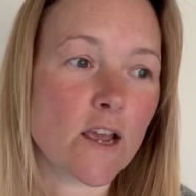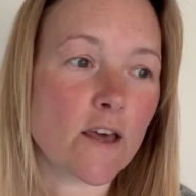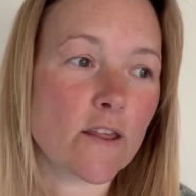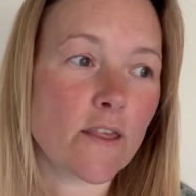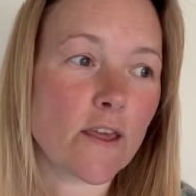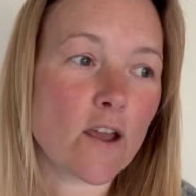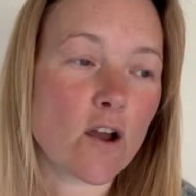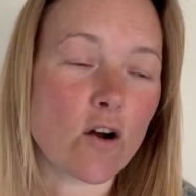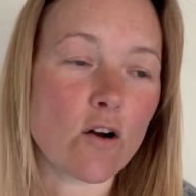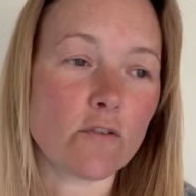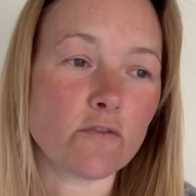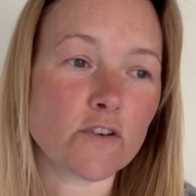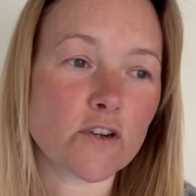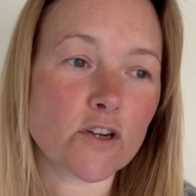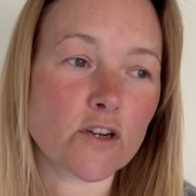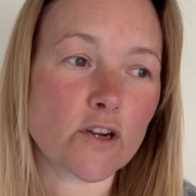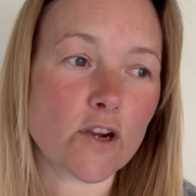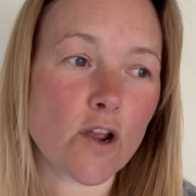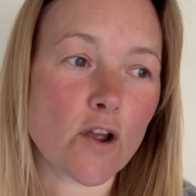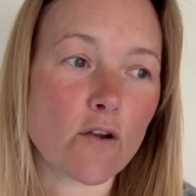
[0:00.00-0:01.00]
they
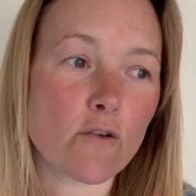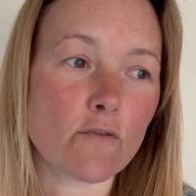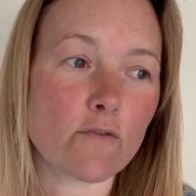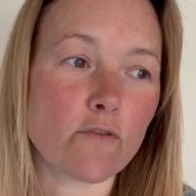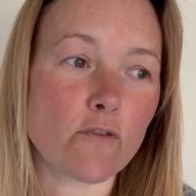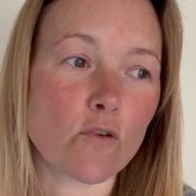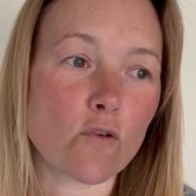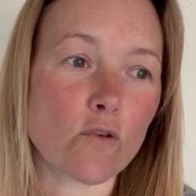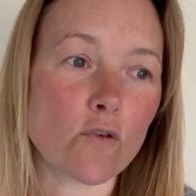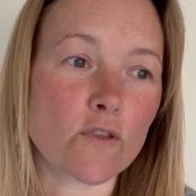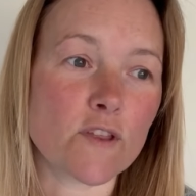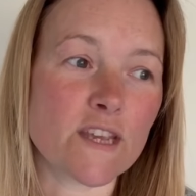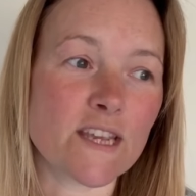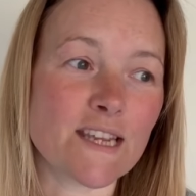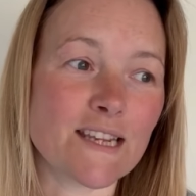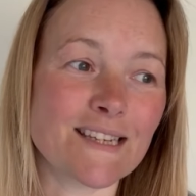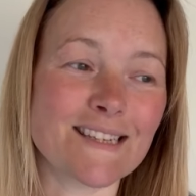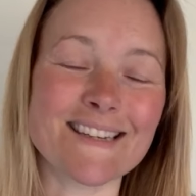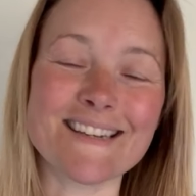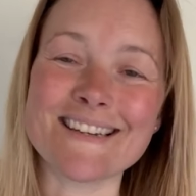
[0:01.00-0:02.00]
often go for
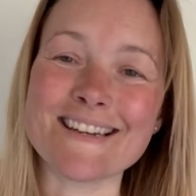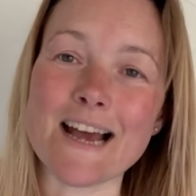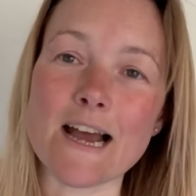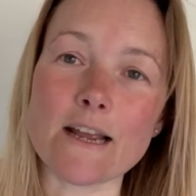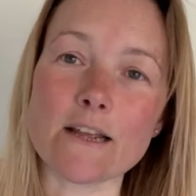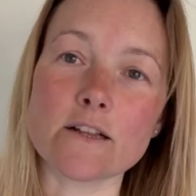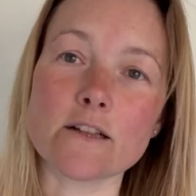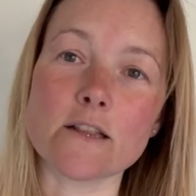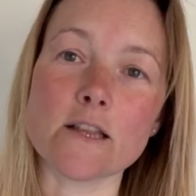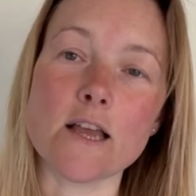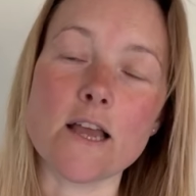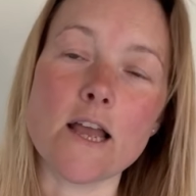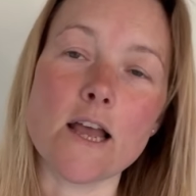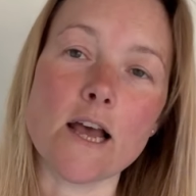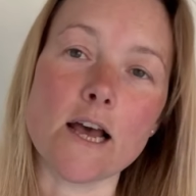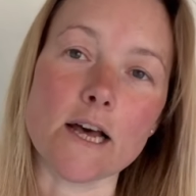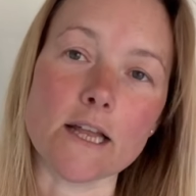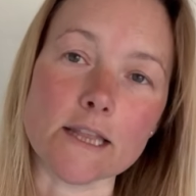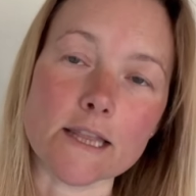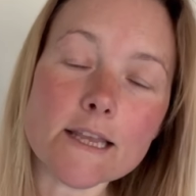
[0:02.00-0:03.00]
the denial
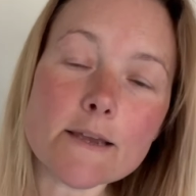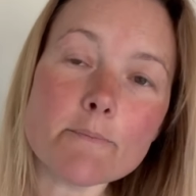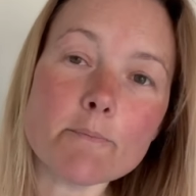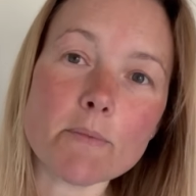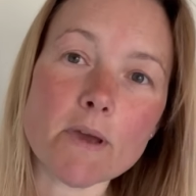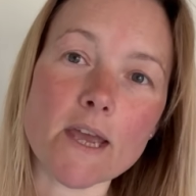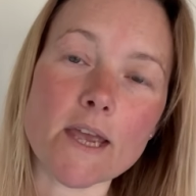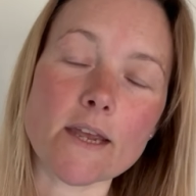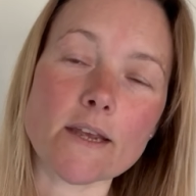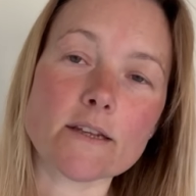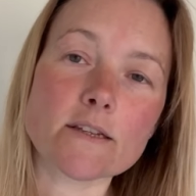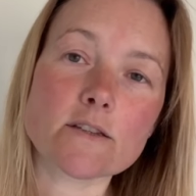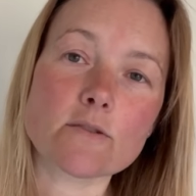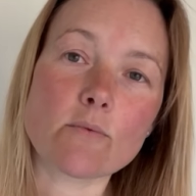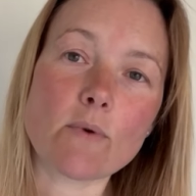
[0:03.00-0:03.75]
Olympics,